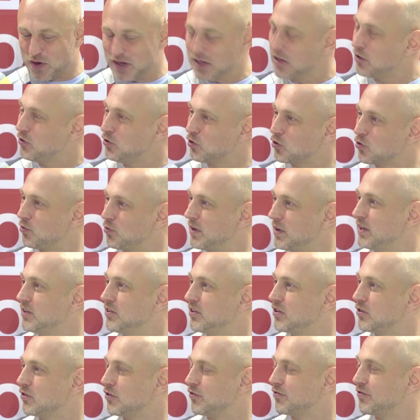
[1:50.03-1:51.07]
are you
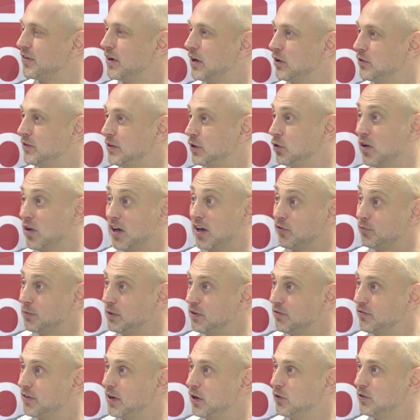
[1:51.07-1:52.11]
creating or founding or have
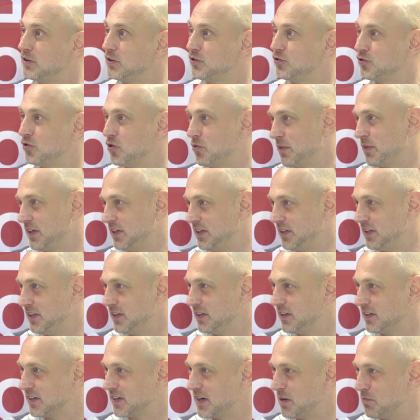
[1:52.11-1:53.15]
been founding so
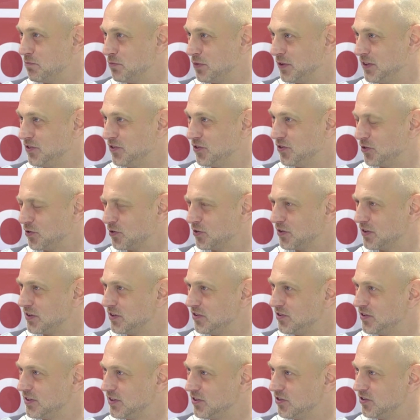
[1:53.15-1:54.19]
many companies and
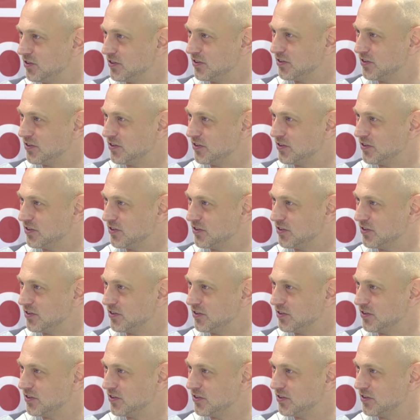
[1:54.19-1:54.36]
organizations?